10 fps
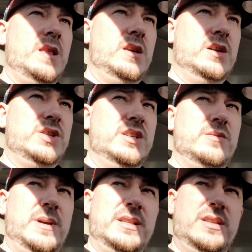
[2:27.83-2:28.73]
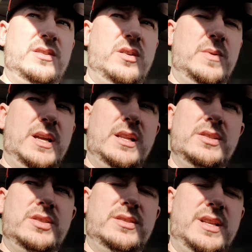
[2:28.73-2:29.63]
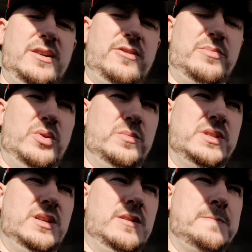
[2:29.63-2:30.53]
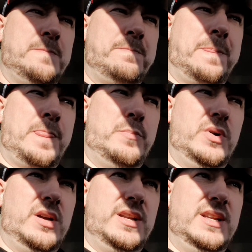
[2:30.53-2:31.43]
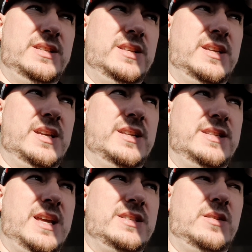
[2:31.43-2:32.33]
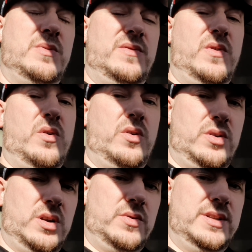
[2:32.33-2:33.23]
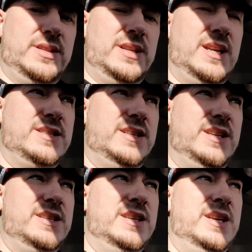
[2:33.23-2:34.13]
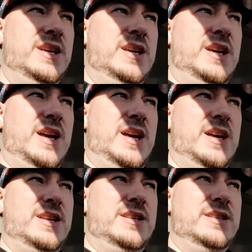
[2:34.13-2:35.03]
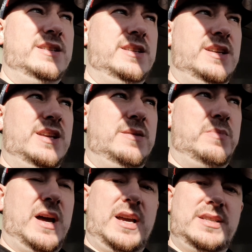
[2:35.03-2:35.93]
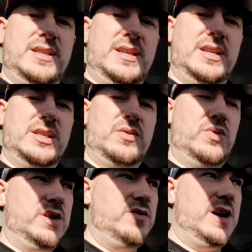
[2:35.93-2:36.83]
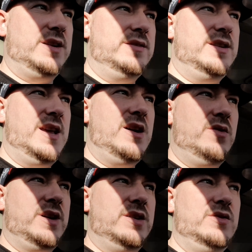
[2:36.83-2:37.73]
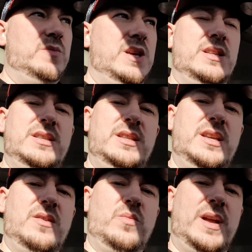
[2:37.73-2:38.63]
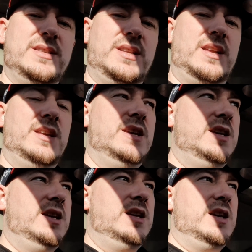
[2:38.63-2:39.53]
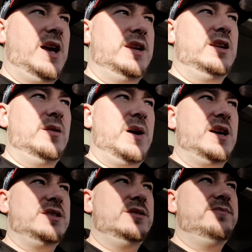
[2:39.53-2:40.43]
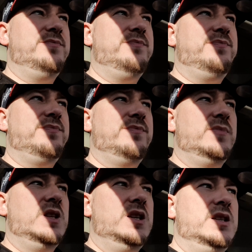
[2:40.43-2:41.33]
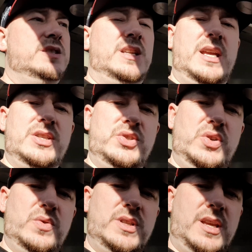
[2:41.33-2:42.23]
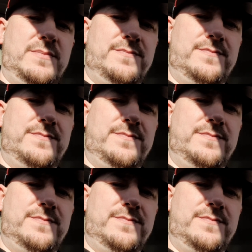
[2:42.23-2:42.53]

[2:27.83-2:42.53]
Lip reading: I changed them back to the normal halogen standard bulbs, brought it in to get it tested before going into the NCT, and it passed. And I was like, right, grand, now I can do my NCT on Wednesday and it'll pass. Today is Tuesday.